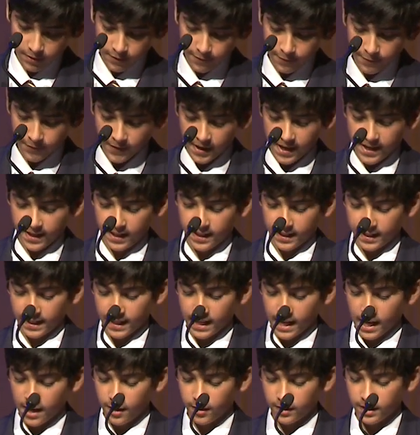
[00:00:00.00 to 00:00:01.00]

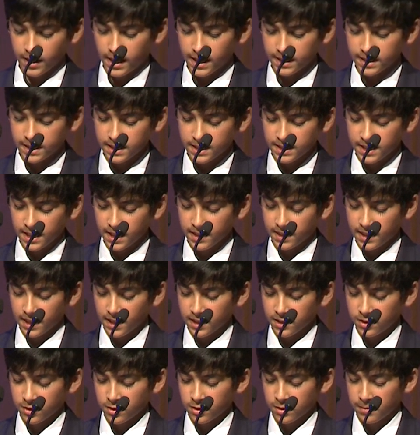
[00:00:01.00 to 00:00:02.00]
Finally, I would like to say
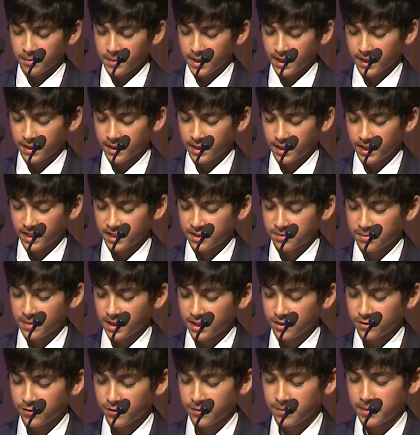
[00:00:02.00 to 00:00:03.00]
thank you to my
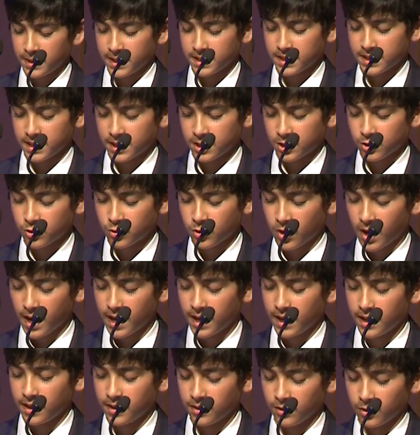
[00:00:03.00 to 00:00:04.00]
classmates for being such
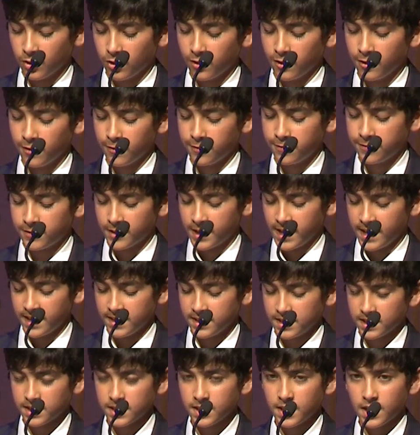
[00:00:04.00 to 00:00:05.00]
great and loyal
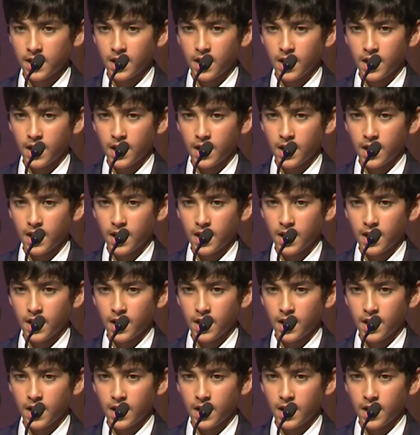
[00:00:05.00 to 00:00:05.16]
friends.